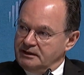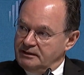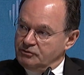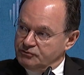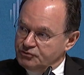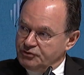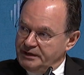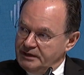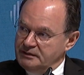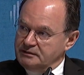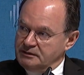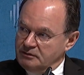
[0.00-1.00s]
and of
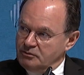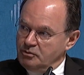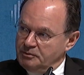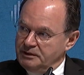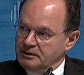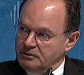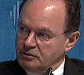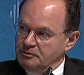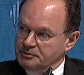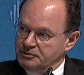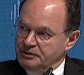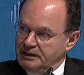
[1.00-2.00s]
trade in global
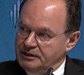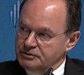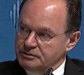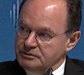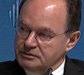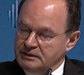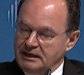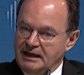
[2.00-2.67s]
economic relations.